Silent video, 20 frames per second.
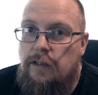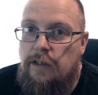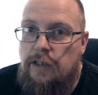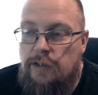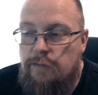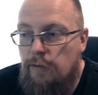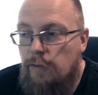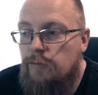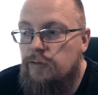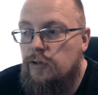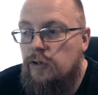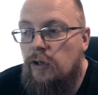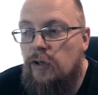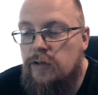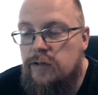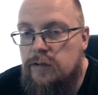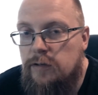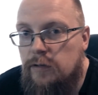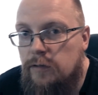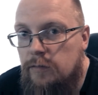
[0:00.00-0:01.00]
You've obviously got
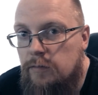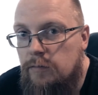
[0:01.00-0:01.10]
to